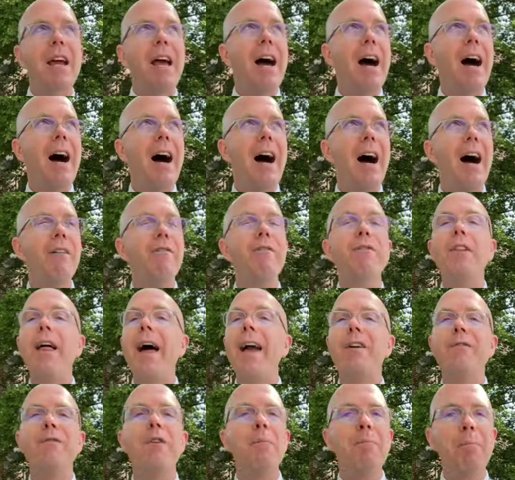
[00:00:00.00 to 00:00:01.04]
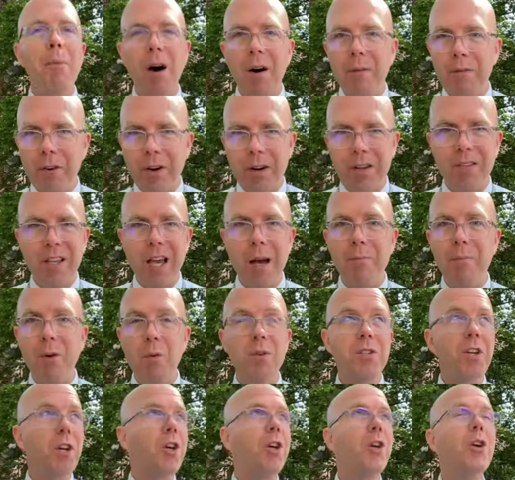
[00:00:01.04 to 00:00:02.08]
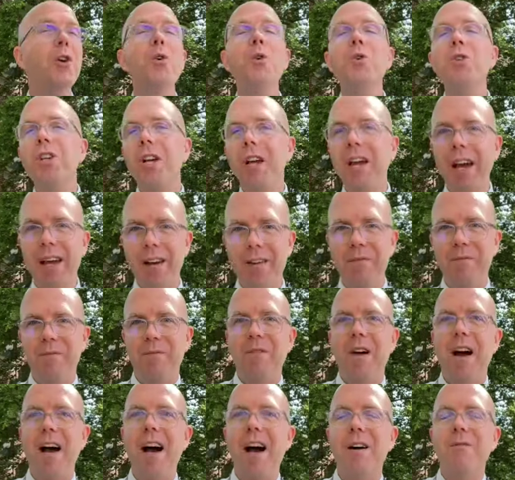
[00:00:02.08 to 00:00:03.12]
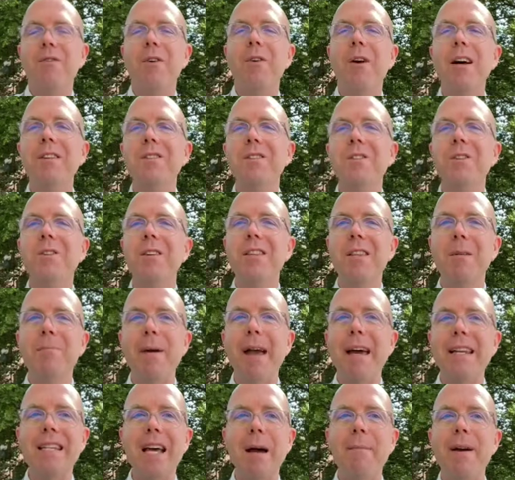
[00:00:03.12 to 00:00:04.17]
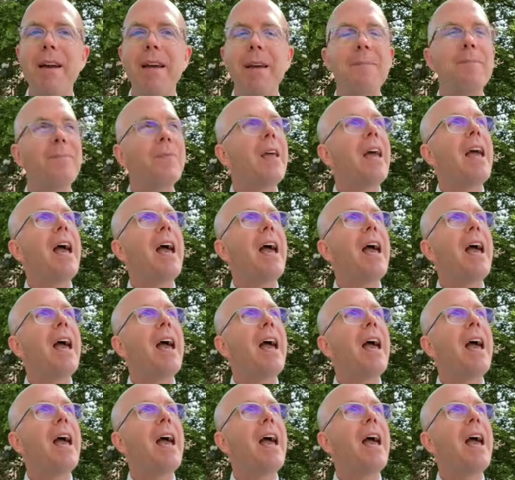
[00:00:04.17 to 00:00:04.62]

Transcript: Uh, flag football, for example, was a huge hit uh, for us during the pandemic,